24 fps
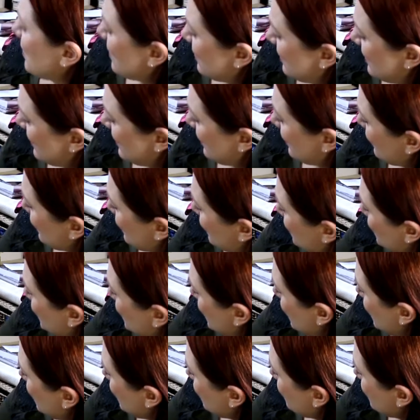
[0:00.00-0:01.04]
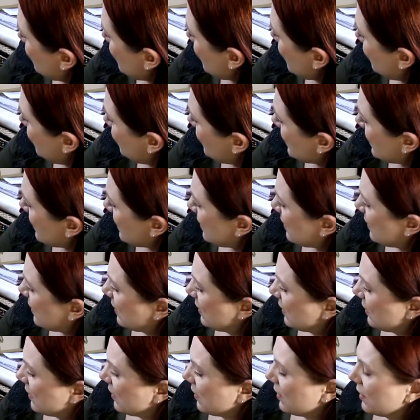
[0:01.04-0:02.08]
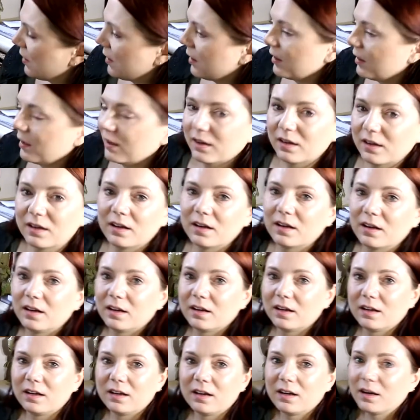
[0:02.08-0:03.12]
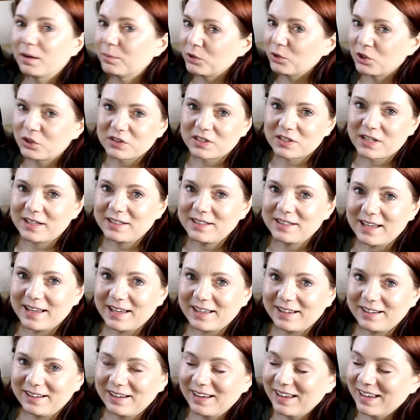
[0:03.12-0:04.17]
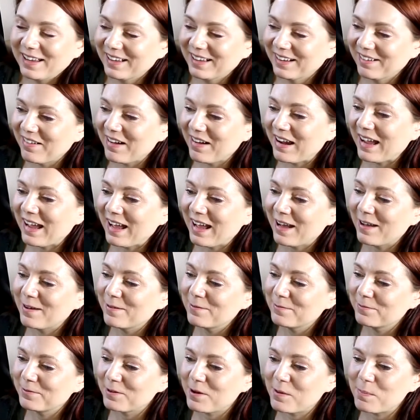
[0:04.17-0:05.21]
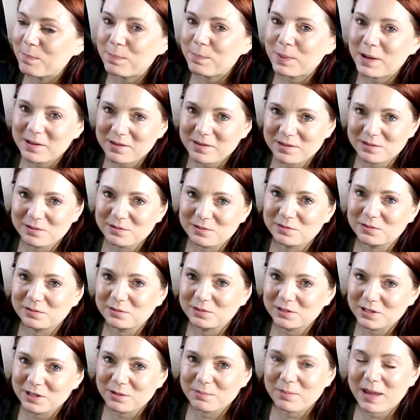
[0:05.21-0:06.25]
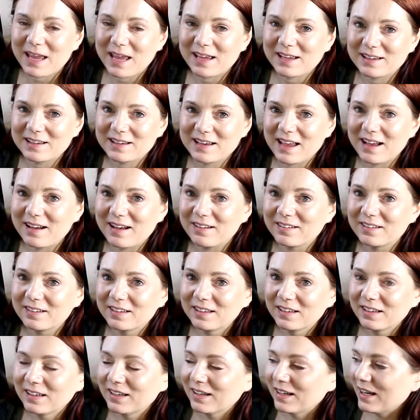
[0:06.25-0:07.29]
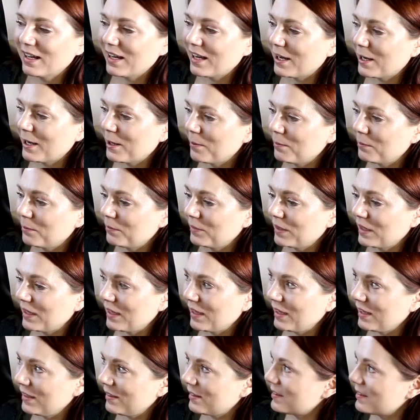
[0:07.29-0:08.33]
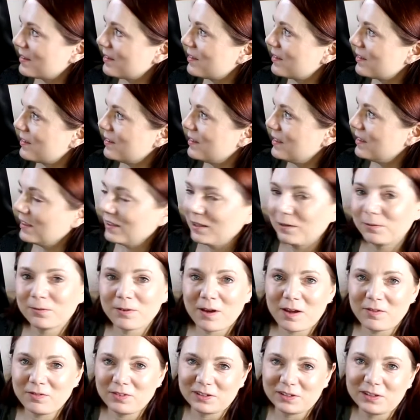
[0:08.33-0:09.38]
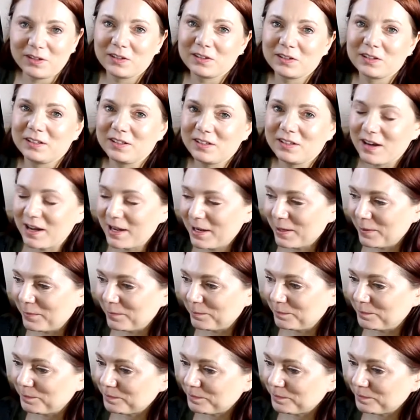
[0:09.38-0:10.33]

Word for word: I think it looks pretty good so far. I'm not done yet. I have a bustle to make now. It's nearly 5 o'clock at night.